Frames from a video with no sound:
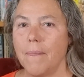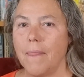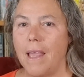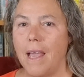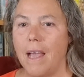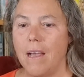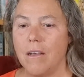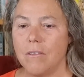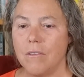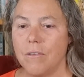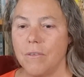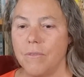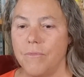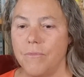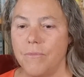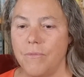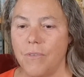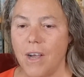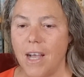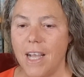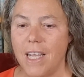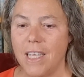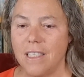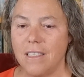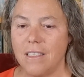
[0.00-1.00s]
How to
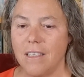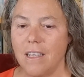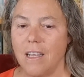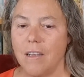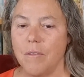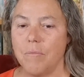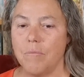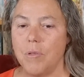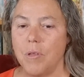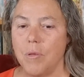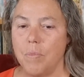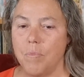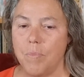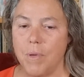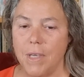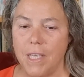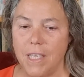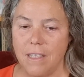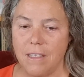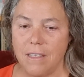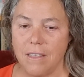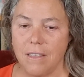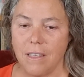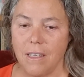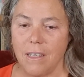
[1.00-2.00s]
fight and be
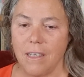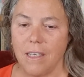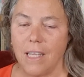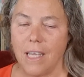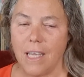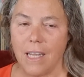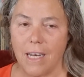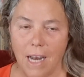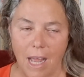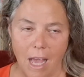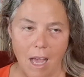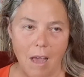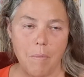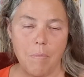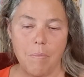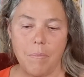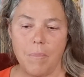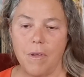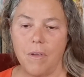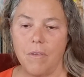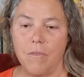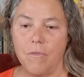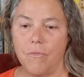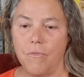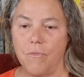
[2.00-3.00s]
beaten and get up
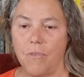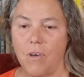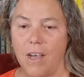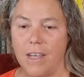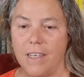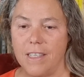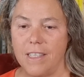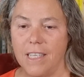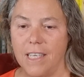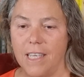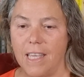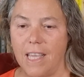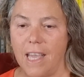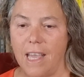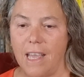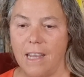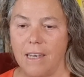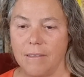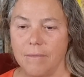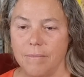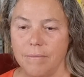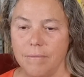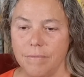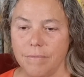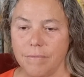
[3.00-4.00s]
and fight
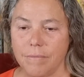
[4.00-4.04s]
again.